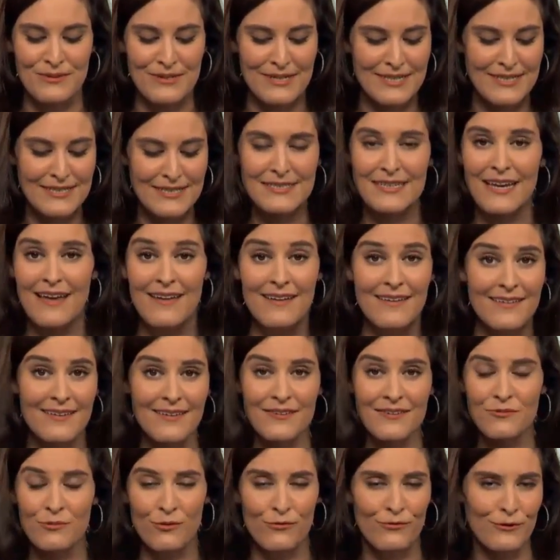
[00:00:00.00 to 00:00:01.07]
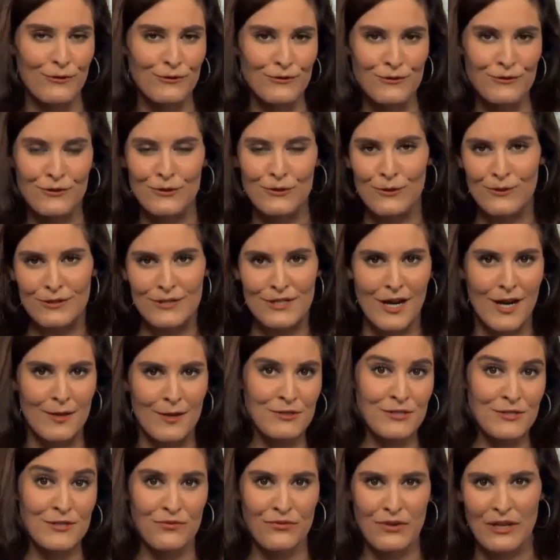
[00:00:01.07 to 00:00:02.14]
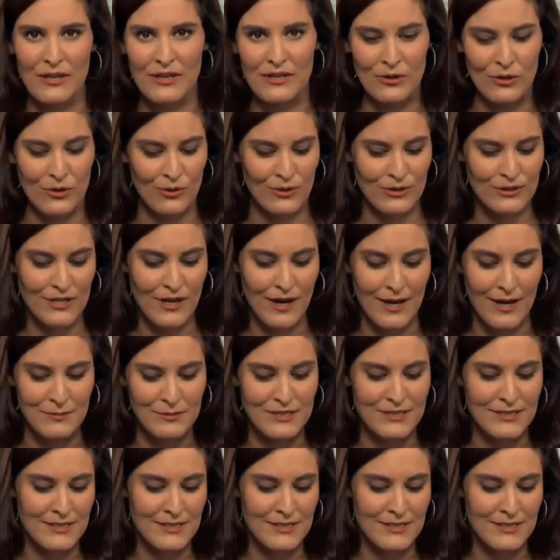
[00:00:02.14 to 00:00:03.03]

When he said, he referred to the New York Times as the failing New York Times,